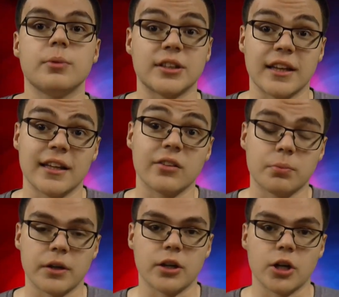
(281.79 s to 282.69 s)
which I think is
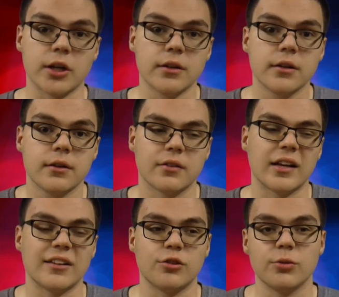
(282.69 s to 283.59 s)
pretty good because
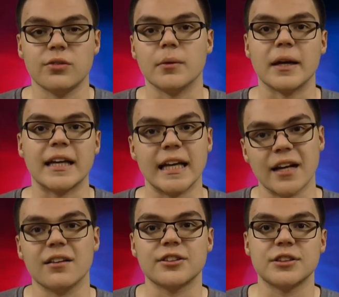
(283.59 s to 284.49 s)
they do seem like
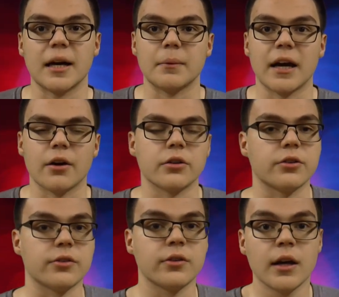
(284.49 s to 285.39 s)
heelish type
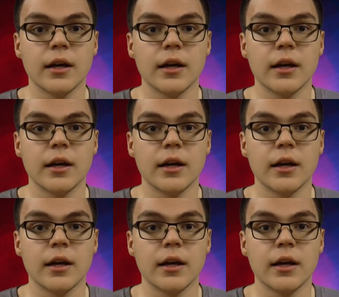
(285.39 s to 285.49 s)
characters.